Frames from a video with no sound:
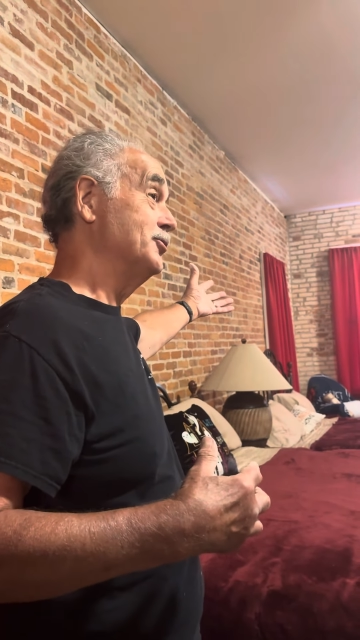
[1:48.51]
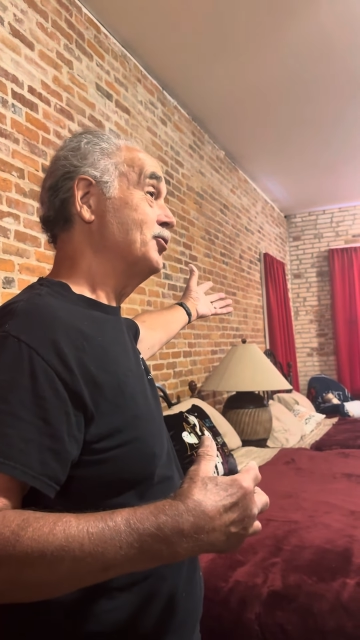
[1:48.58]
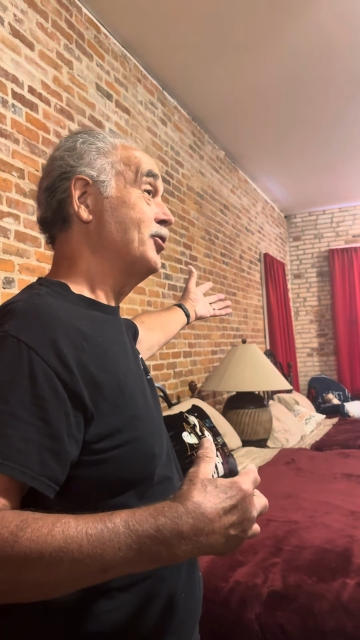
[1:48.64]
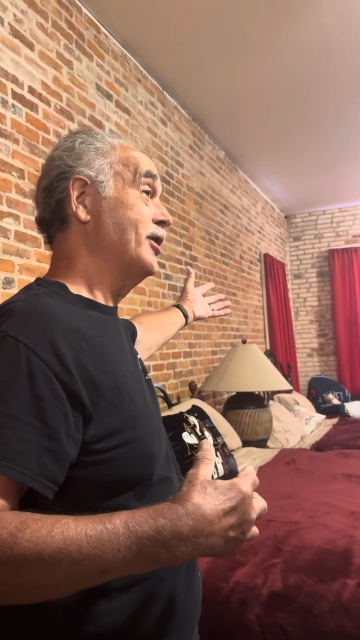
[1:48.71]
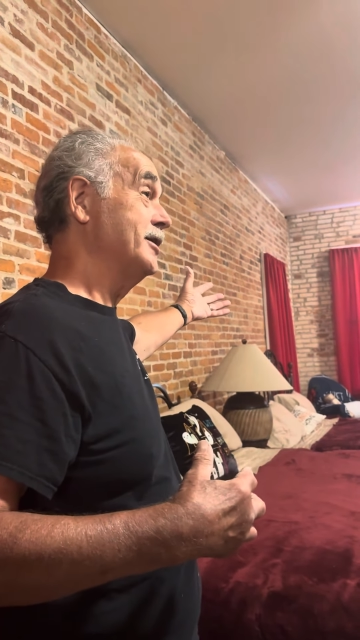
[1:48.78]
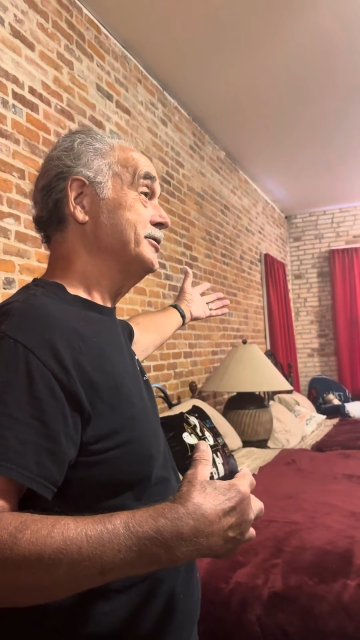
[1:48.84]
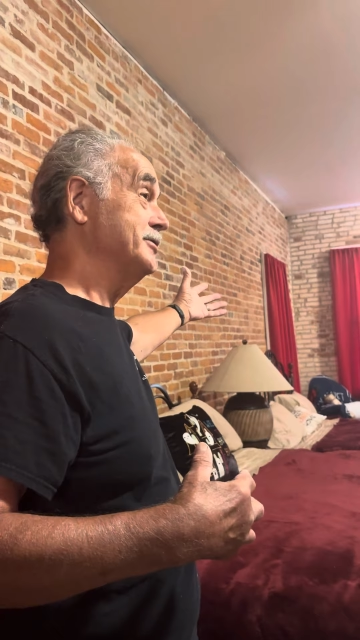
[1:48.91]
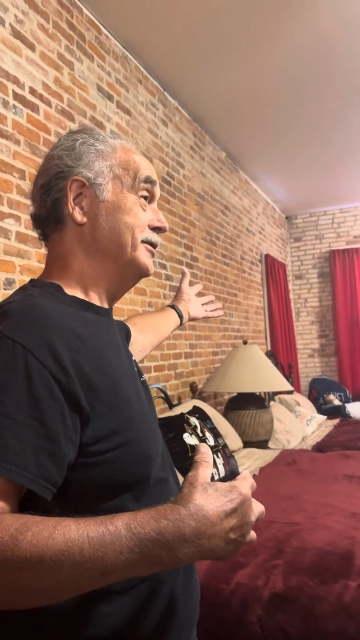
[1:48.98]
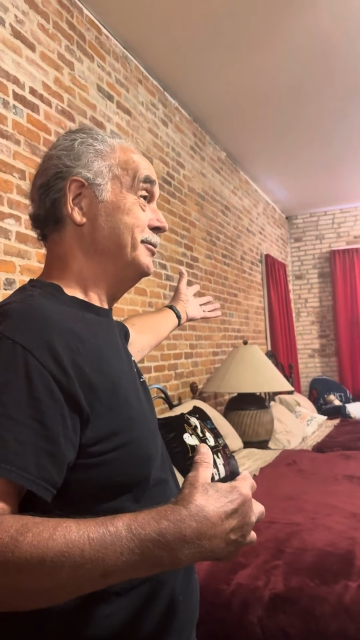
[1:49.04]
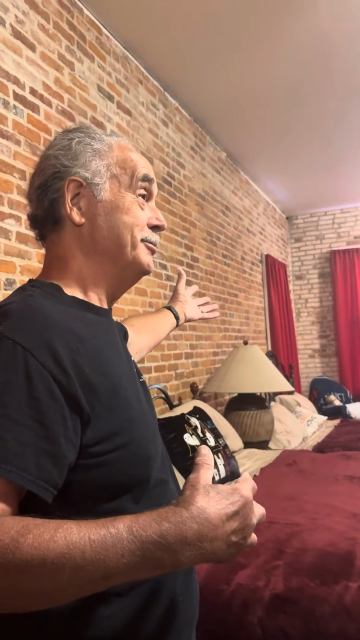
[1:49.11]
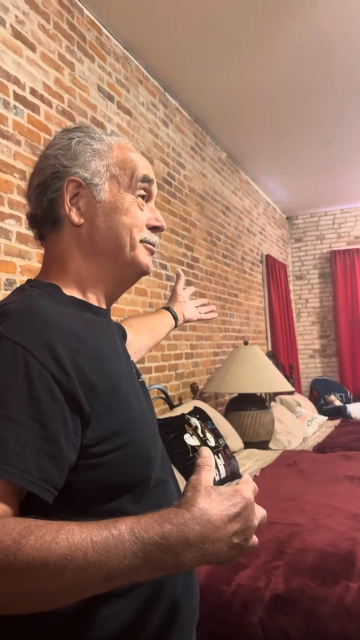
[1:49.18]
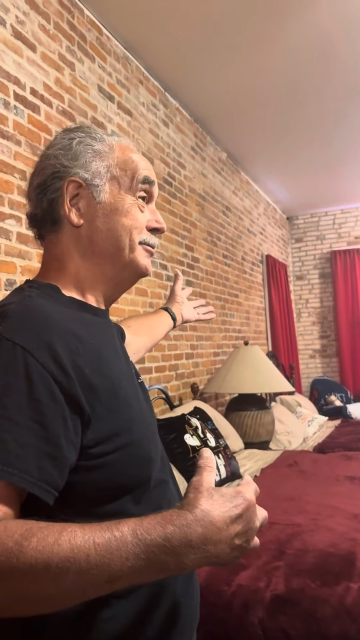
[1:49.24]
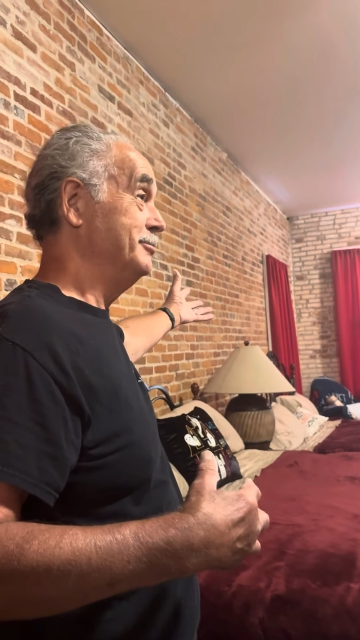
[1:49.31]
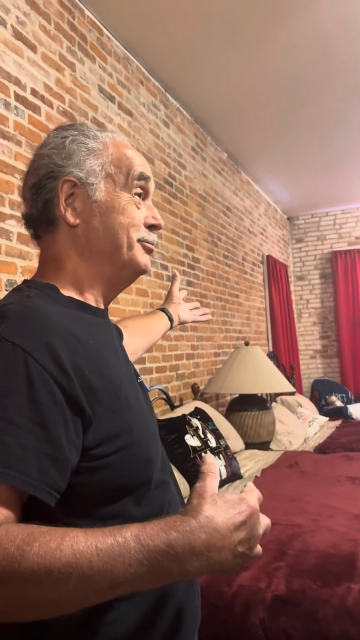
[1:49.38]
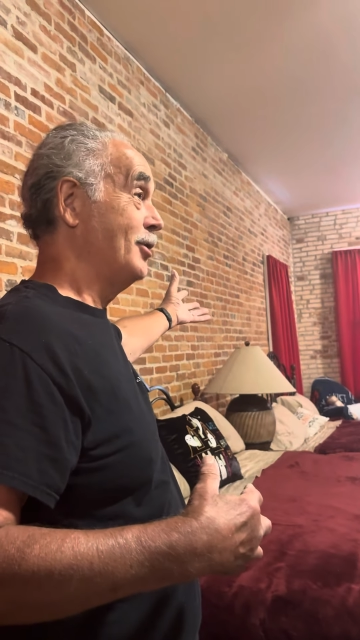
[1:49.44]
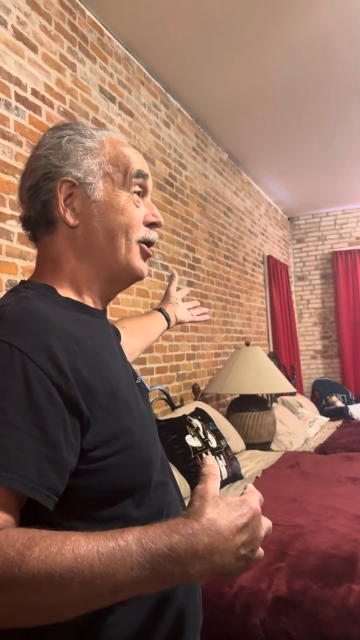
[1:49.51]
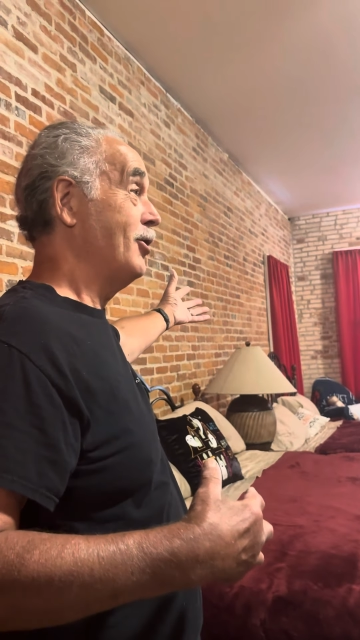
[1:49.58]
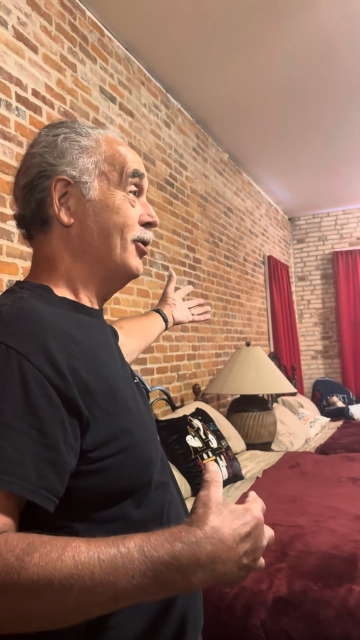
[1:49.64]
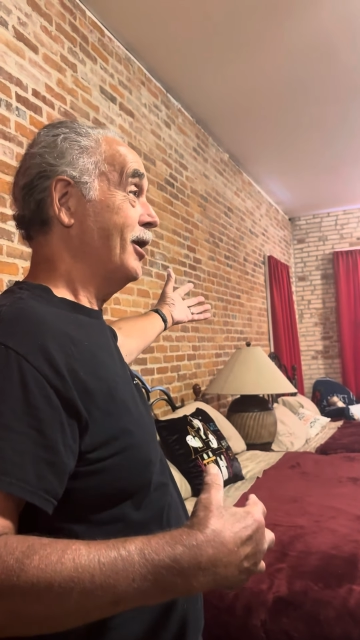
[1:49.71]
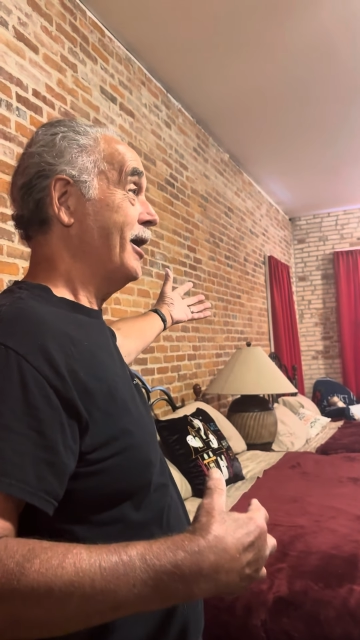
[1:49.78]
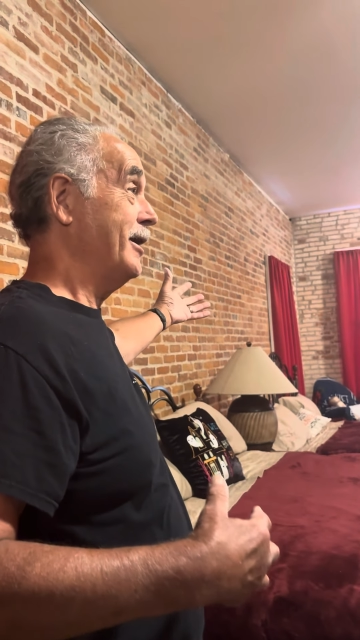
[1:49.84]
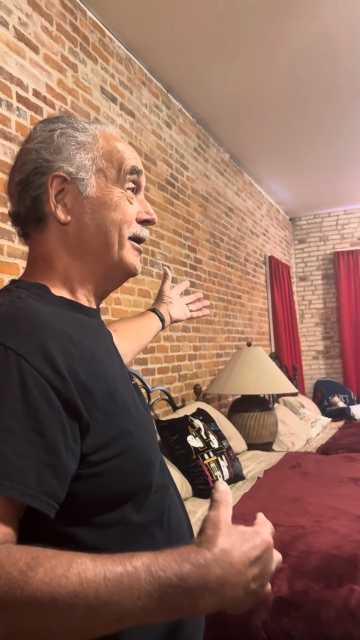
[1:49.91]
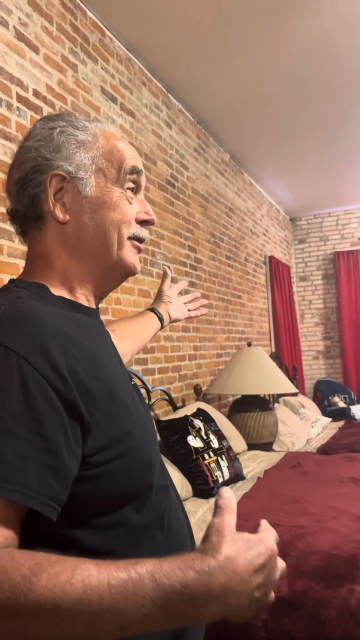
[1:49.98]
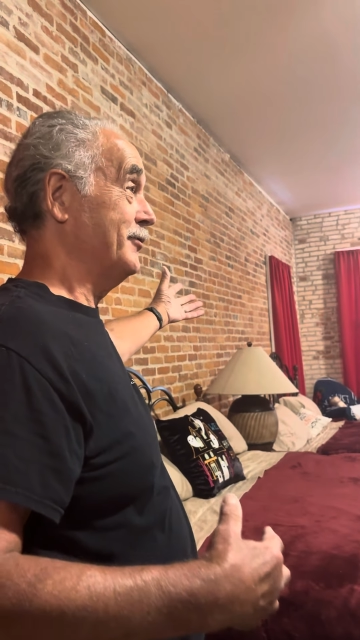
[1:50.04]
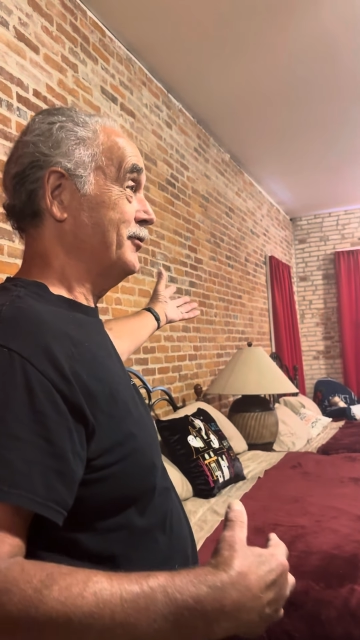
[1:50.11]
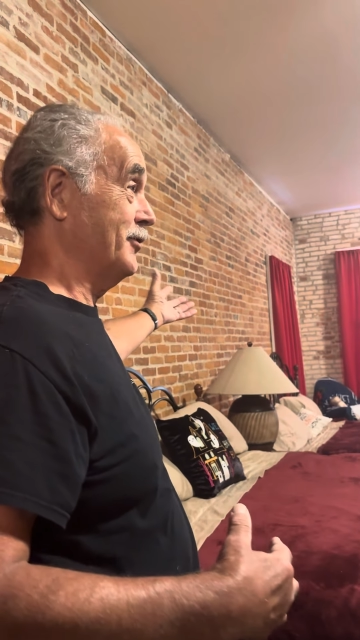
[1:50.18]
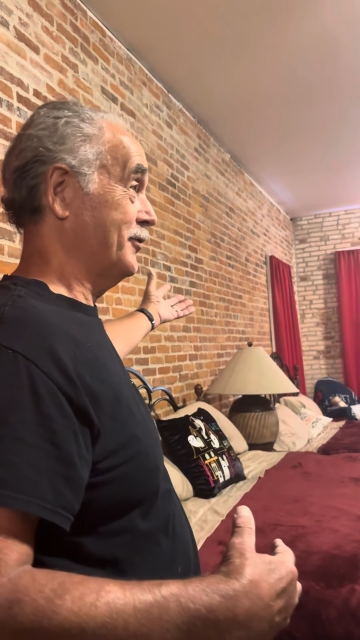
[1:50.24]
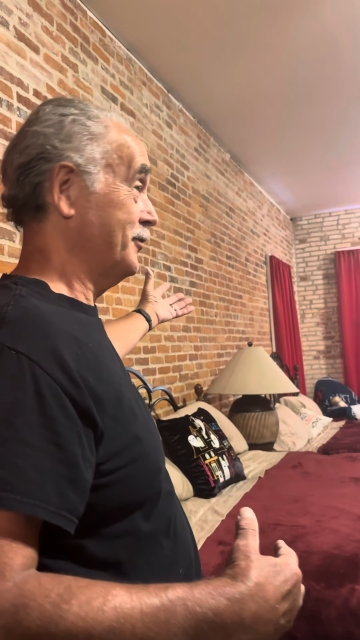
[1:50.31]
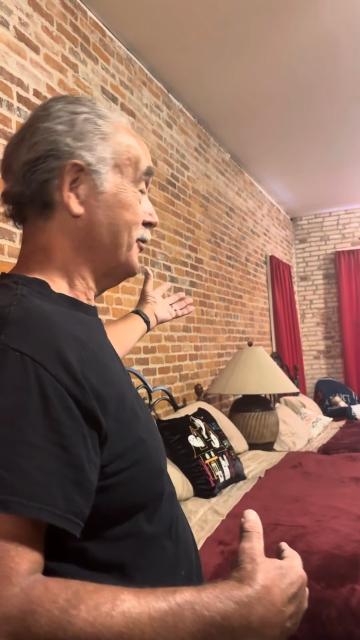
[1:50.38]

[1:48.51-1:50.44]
where I see ball lightning for the